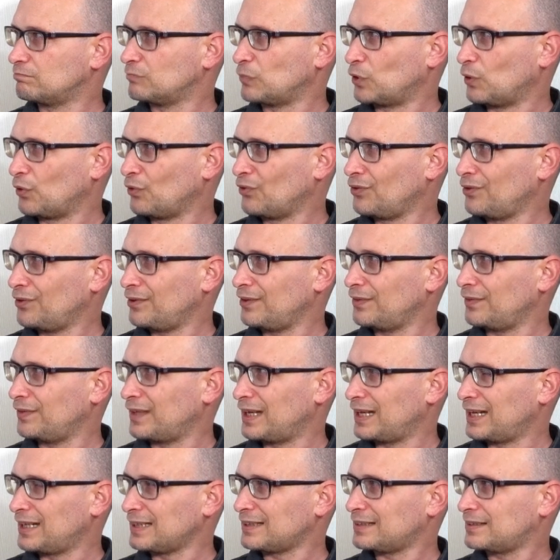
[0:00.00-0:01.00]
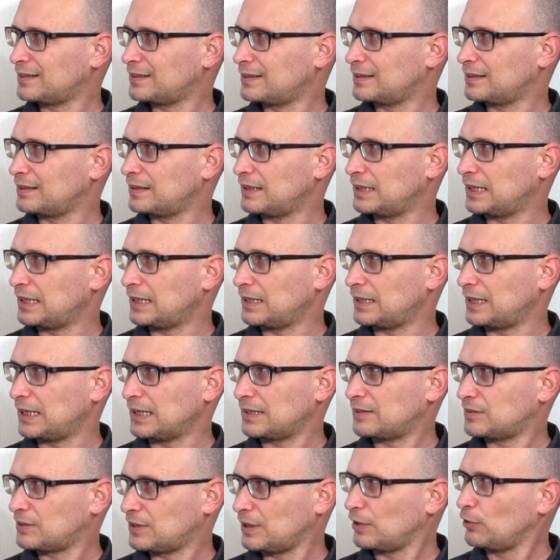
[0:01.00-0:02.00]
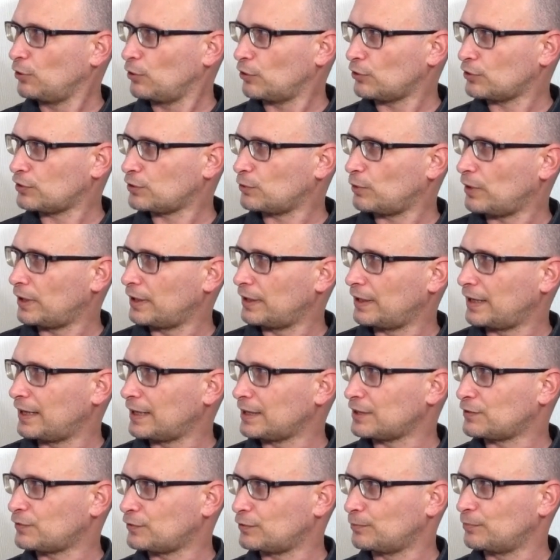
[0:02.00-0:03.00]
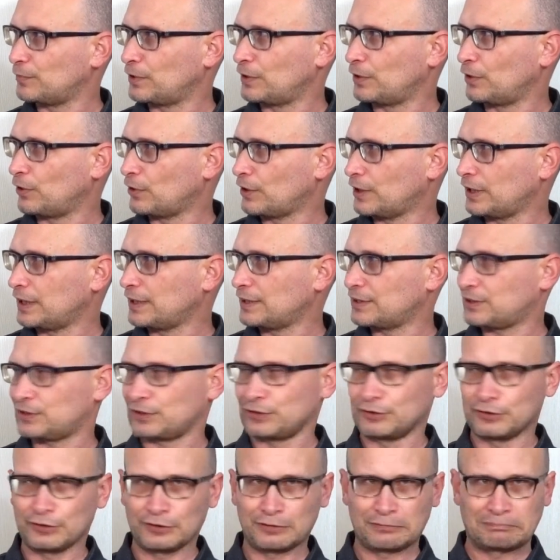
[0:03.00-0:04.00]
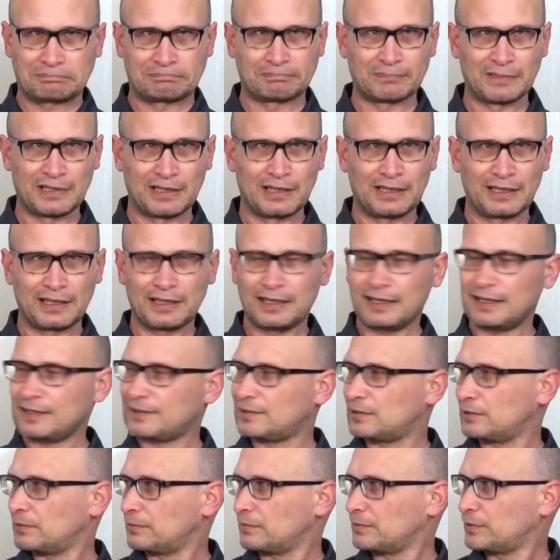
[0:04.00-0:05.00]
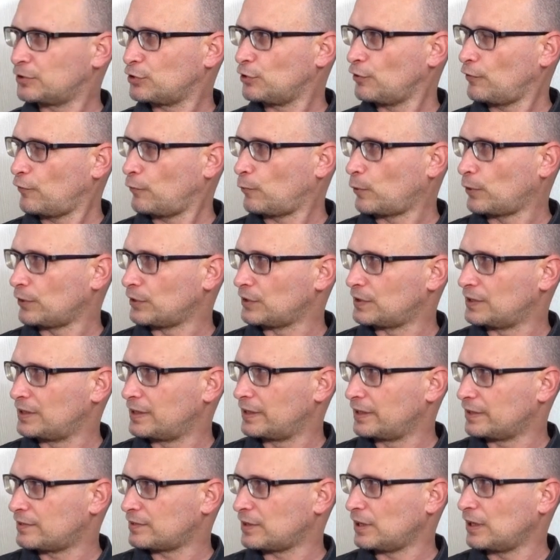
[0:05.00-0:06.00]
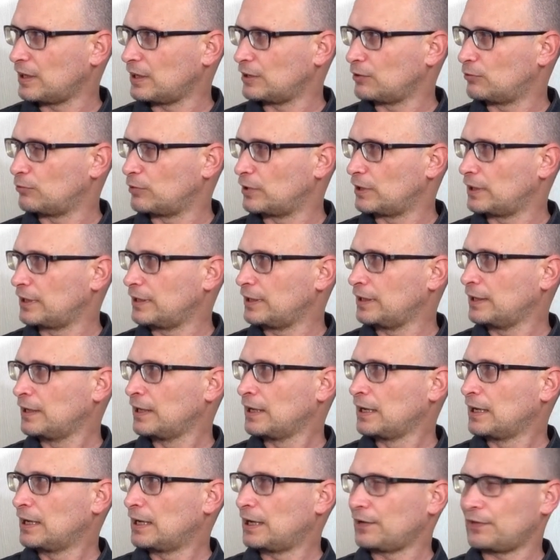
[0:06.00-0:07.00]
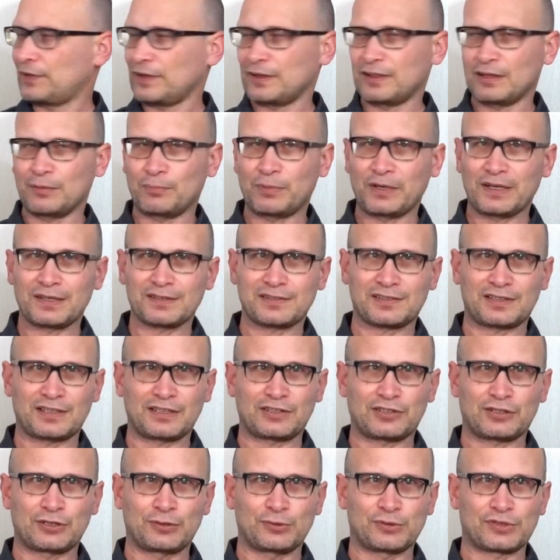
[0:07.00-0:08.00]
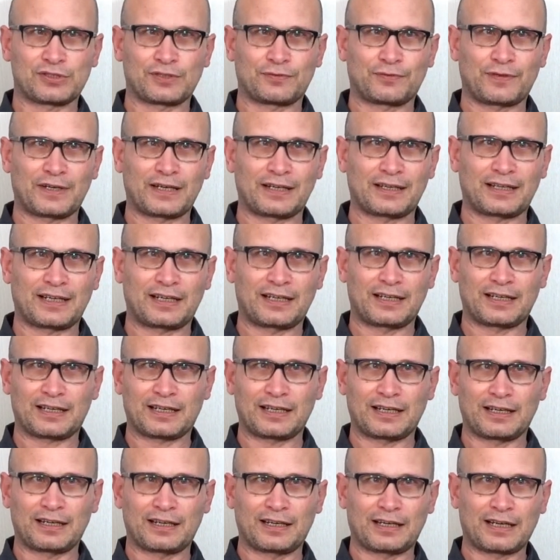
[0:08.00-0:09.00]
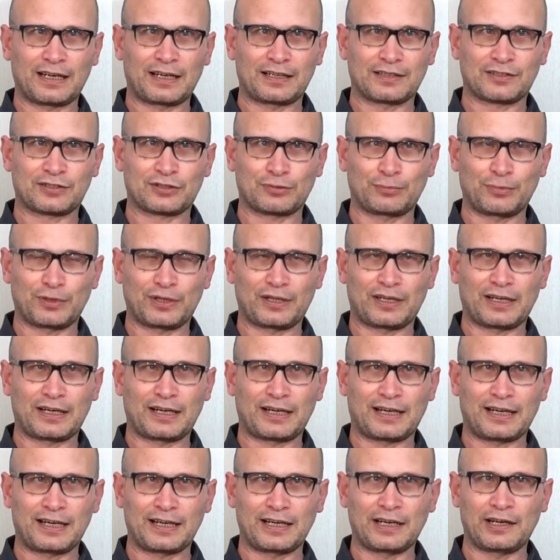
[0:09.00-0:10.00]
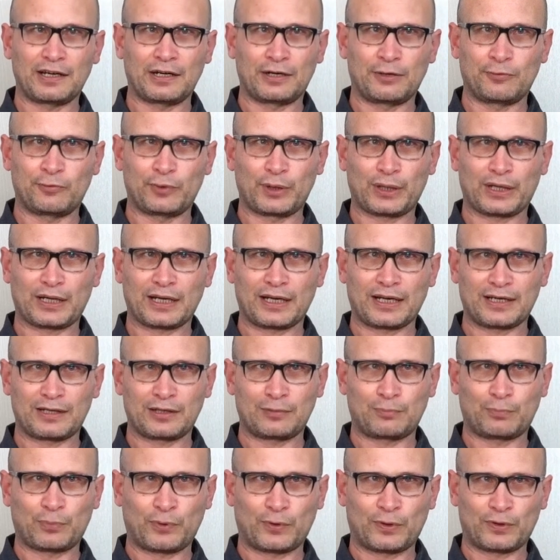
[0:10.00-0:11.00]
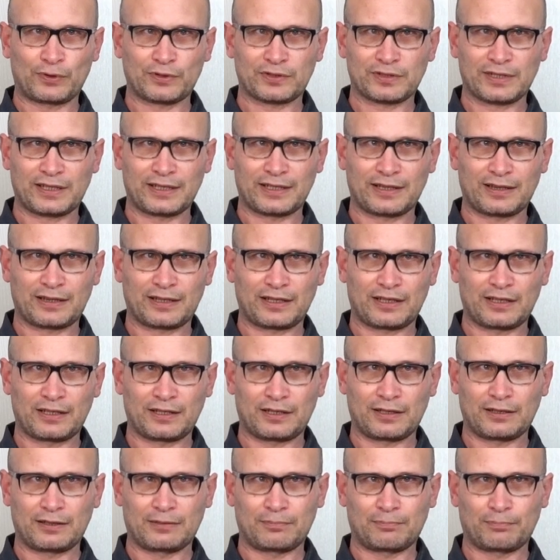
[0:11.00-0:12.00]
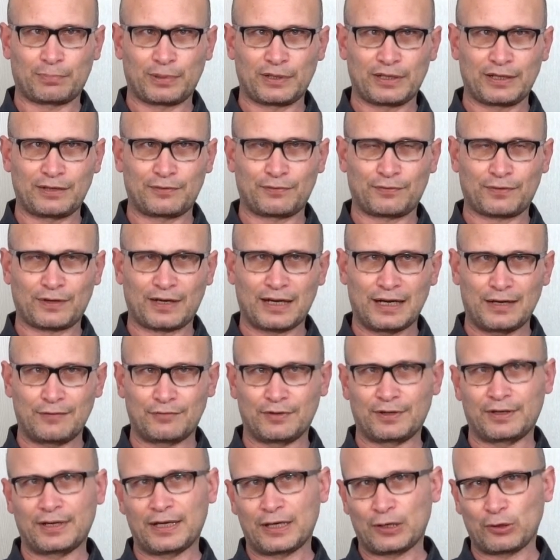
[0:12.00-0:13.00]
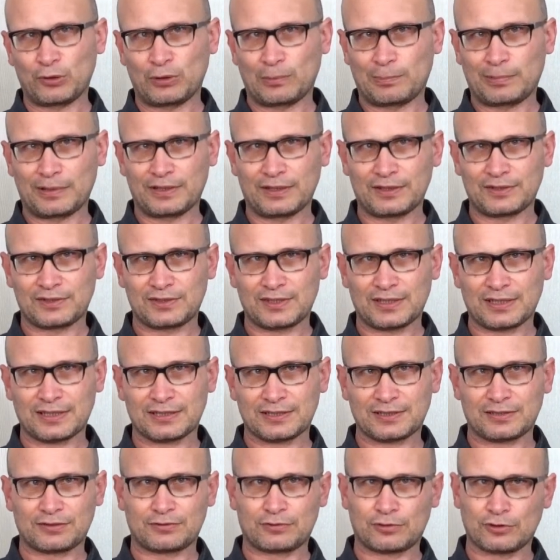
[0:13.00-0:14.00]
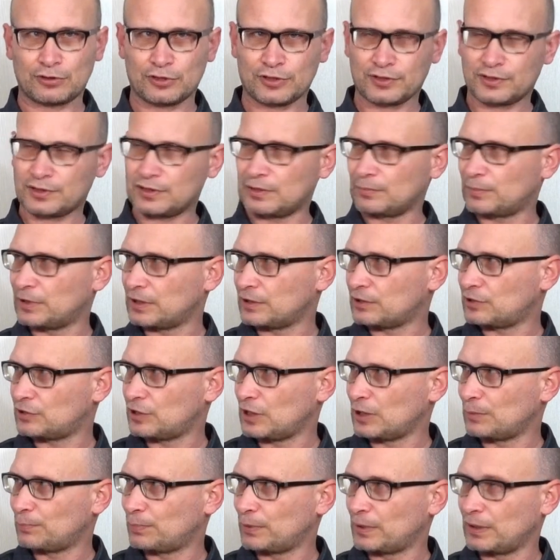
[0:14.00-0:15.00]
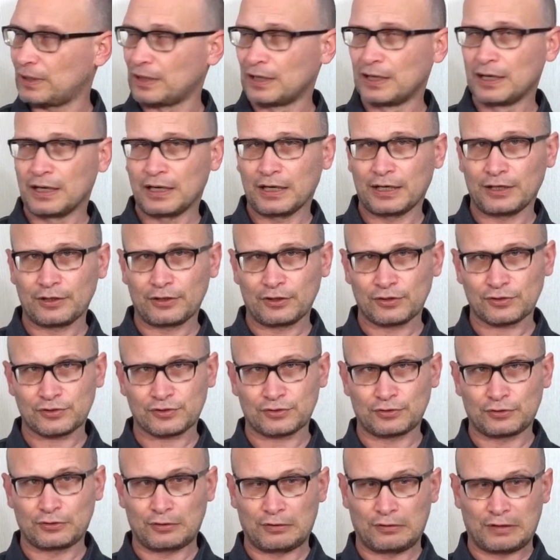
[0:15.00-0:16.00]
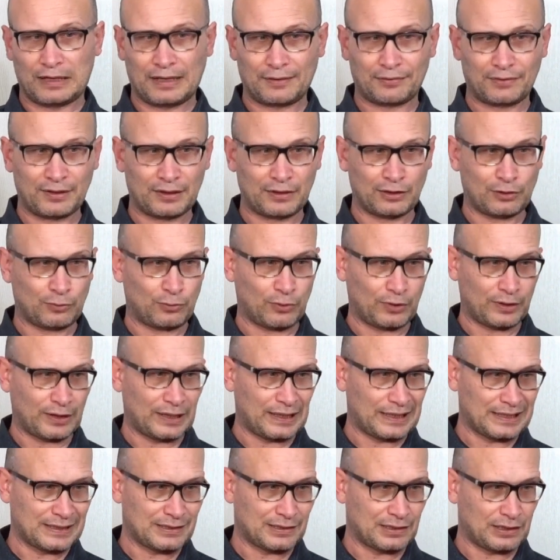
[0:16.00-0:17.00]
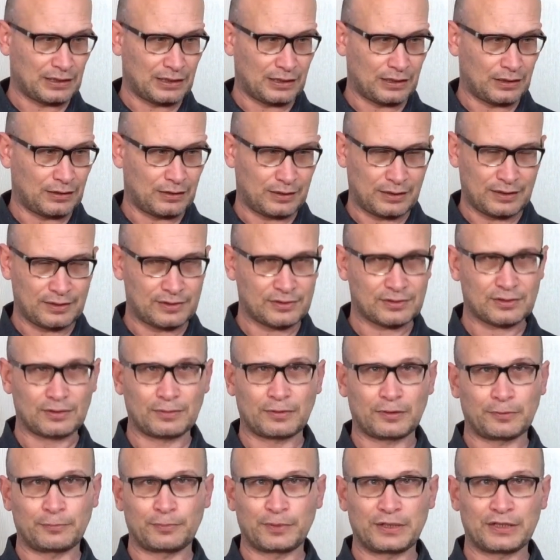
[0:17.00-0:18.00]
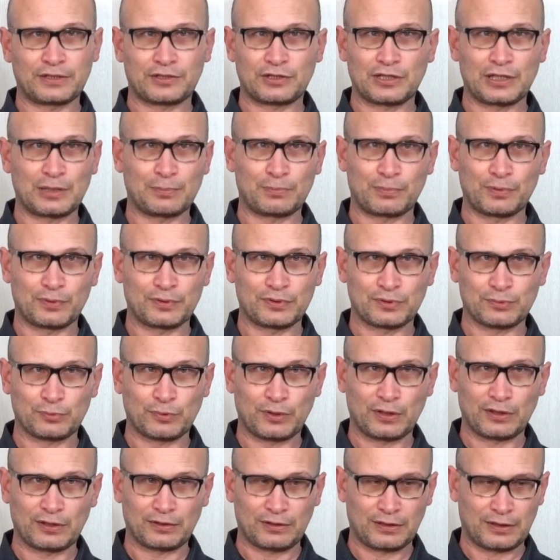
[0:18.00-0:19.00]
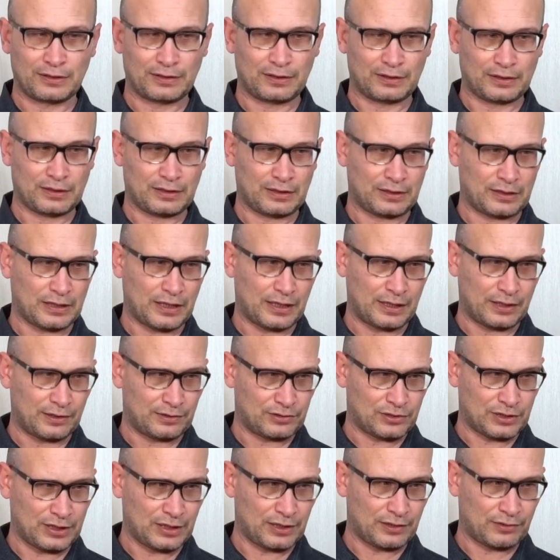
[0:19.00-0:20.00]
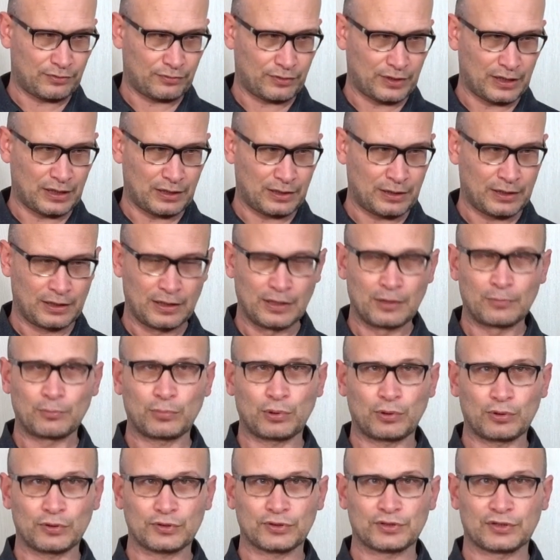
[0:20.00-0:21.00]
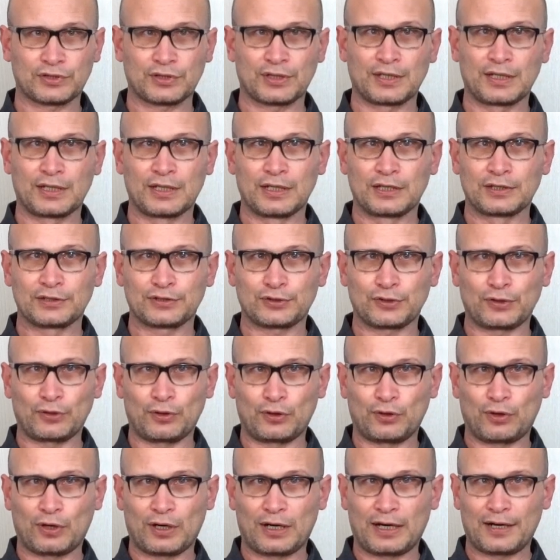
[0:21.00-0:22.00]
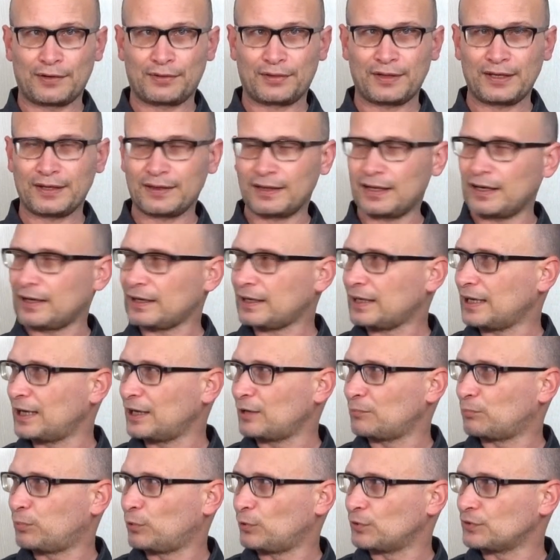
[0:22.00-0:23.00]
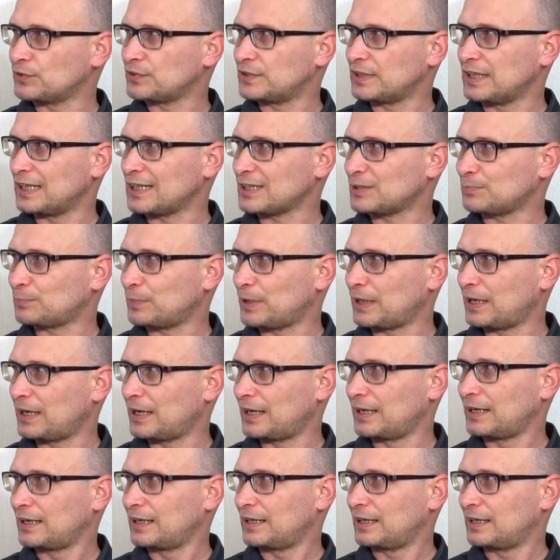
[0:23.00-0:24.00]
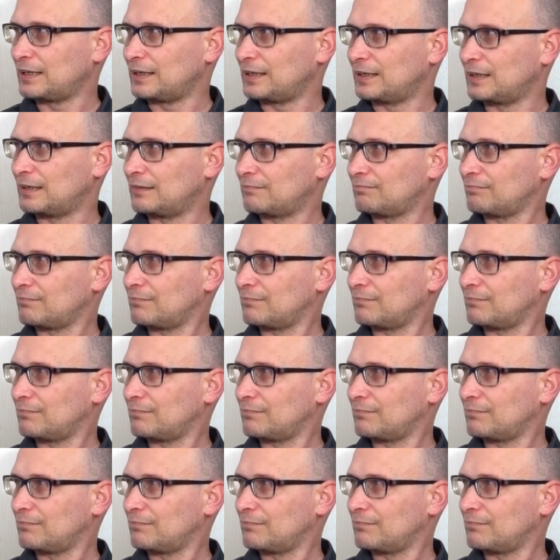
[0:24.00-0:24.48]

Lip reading: Other than that, it still looks quite nice from the Oki, so it's a tough one to decide really. I think the biggest issue is the fact that you can get some of the higher regarded boards like the Blade 5 and now the Blade 6 just a bit cheaper, and also I think the 180 is a bit cheaper as well, the G3 Plus. So I think that kind of puts the Aspar in a